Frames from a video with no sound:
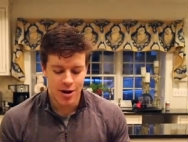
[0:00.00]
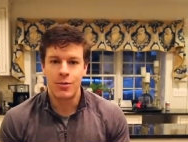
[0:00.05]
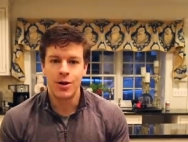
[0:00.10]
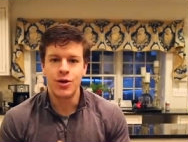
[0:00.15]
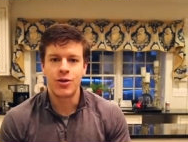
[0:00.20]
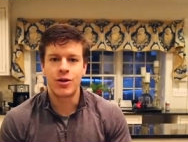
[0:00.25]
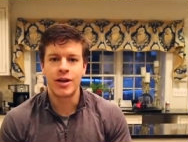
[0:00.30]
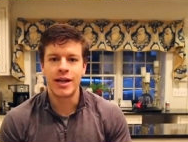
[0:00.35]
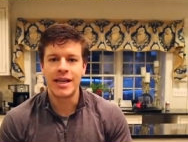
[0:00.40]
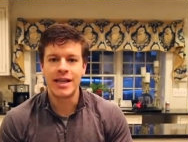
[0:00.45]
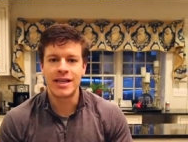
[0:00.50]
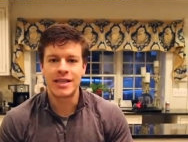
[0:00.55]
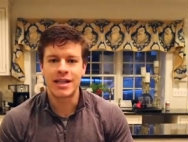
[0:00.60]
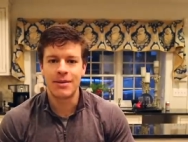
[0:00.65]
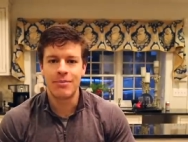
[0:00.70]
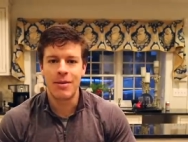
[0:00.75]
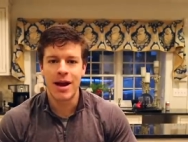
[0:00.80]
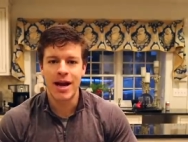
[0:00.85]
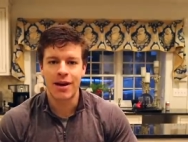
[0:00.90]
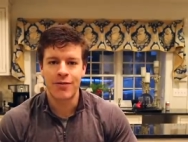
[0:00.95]
but you could
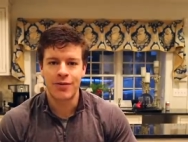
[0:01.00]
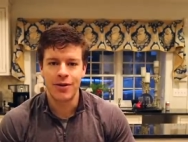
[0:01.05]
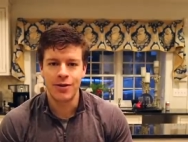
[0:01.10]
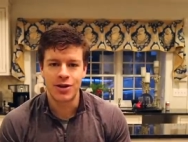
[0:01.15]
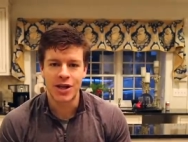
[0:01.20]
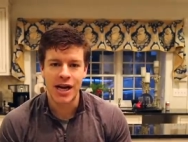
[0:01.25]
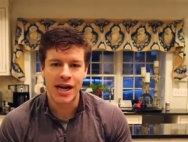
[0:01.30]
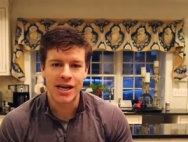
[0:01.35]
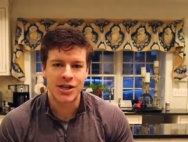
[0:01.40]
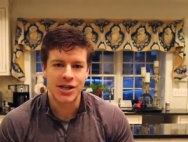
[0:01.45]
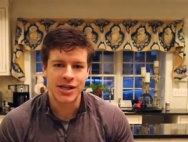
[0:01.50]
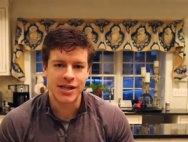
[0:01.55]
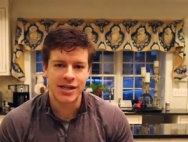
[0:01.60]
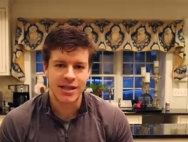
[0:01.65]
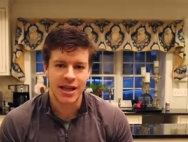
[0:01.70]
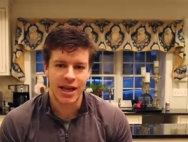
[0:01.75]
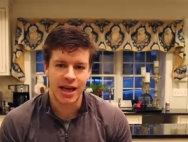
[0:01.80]
easily make a few changes.